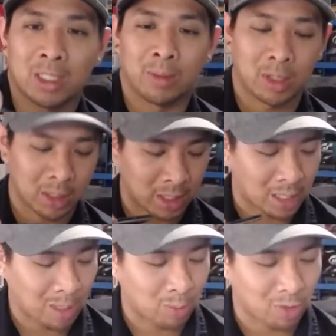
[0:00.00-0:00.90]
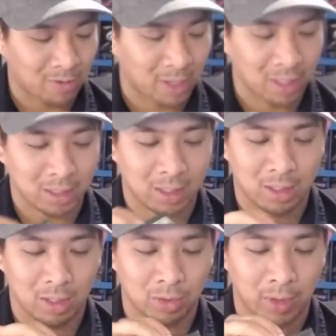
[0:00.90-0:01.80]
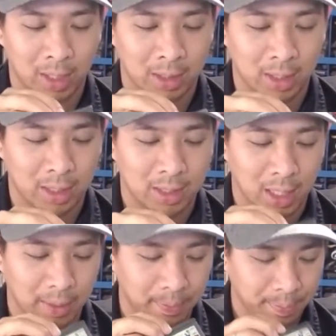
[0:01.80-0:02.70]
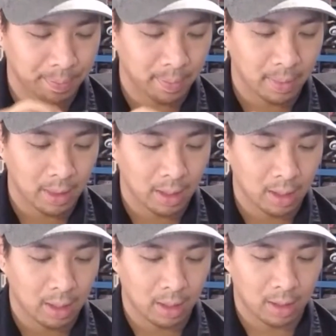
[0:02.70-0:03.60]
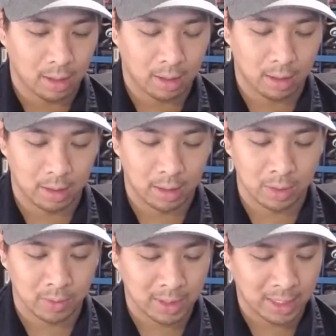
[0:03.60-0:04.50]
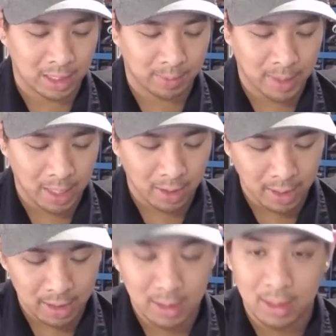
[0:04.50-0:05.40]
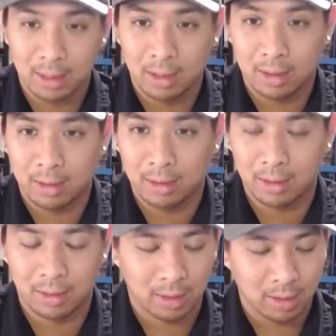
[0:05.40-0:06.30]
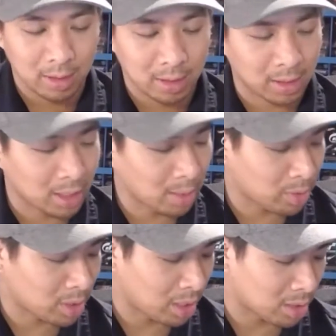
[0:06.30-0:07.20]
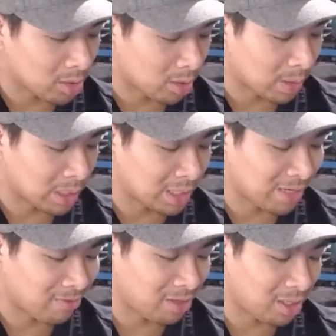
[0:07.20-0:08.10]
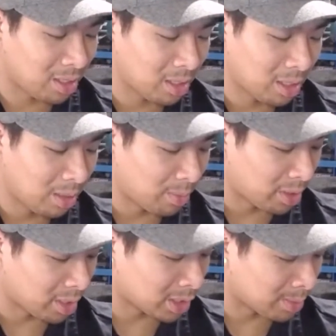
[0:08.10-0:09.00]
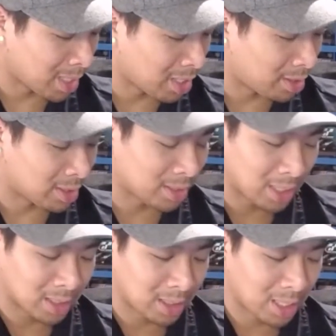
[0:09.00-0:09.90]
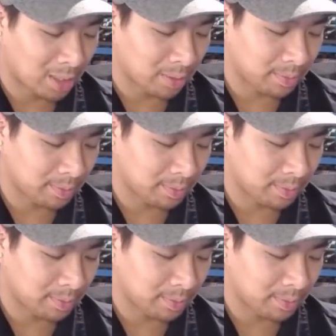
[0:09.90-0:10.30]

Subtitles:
similar to like a Game Boy Advance. Goes right into the top. This one takes batteries. Didn't come with any, so I'm going to definitely plug in some batteries and test it out.